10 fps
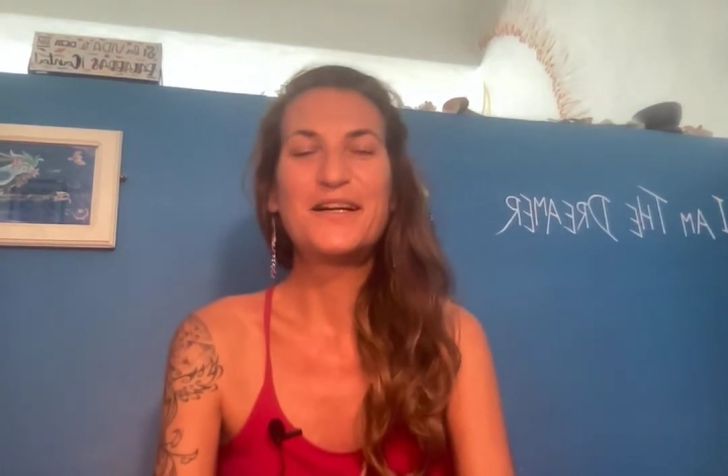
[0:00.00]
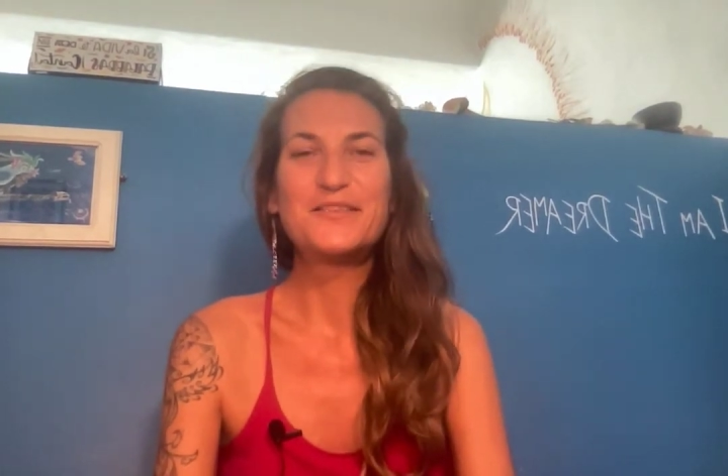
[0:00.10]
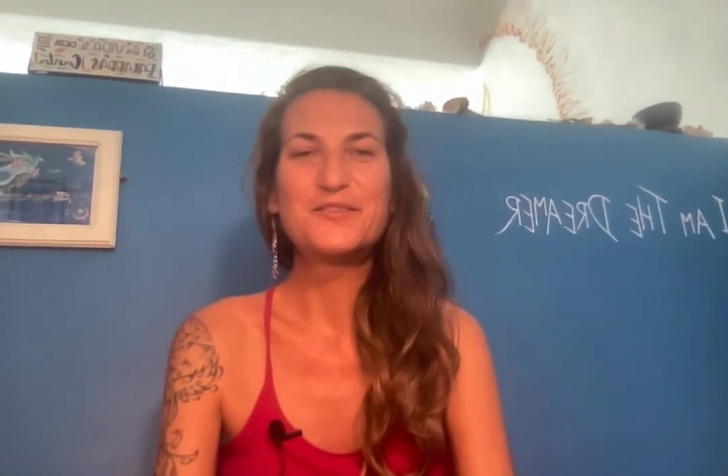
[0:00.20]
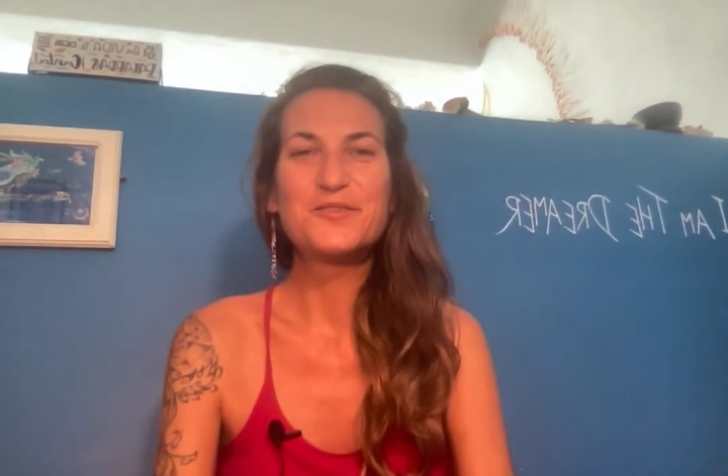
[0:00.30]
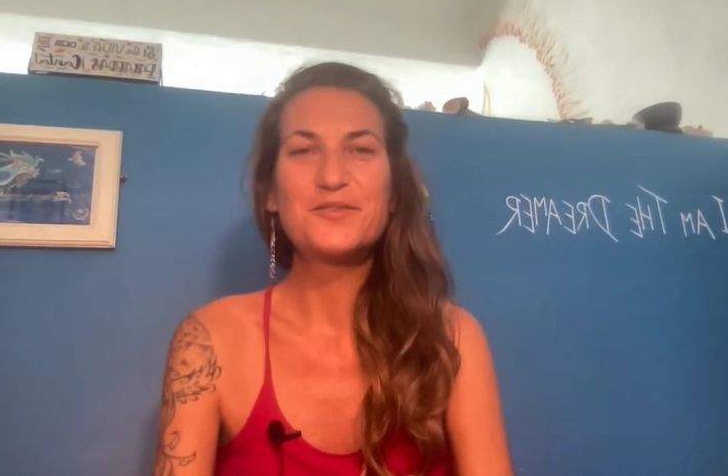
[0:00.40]

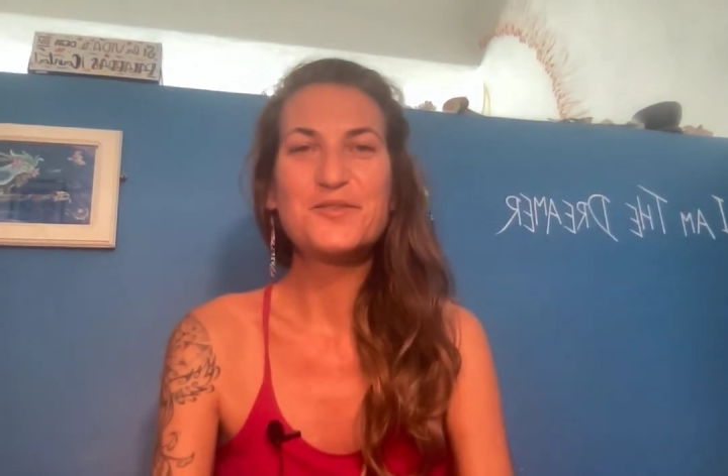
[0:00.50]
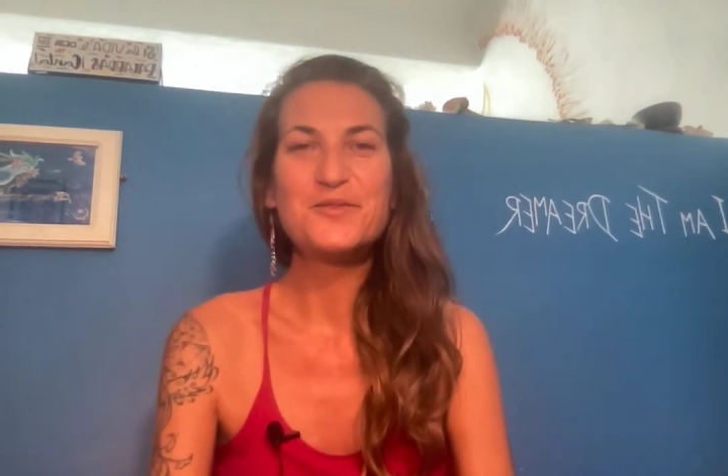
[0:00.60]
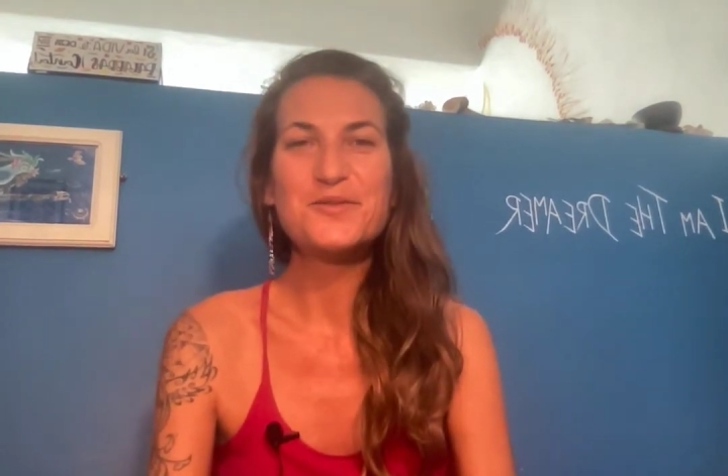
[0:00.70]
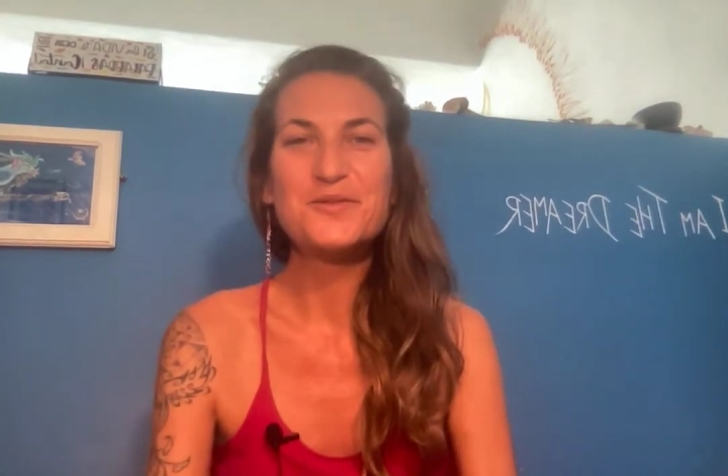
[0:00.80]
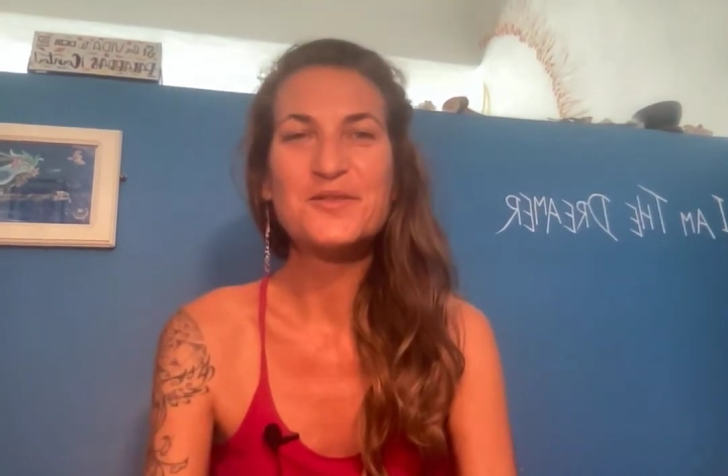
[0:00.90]
to
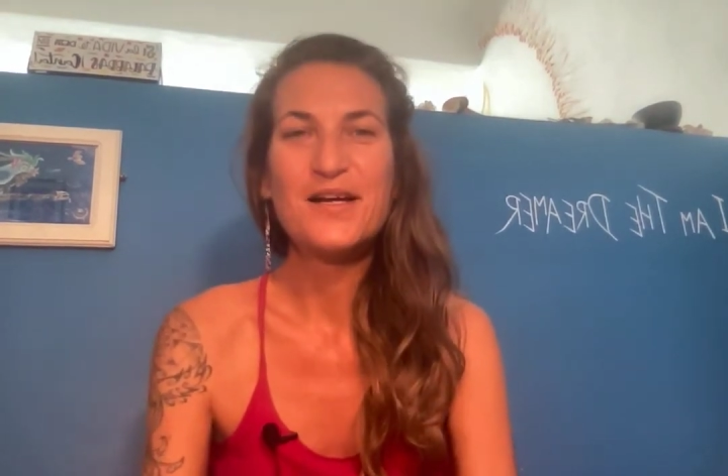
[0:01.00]
do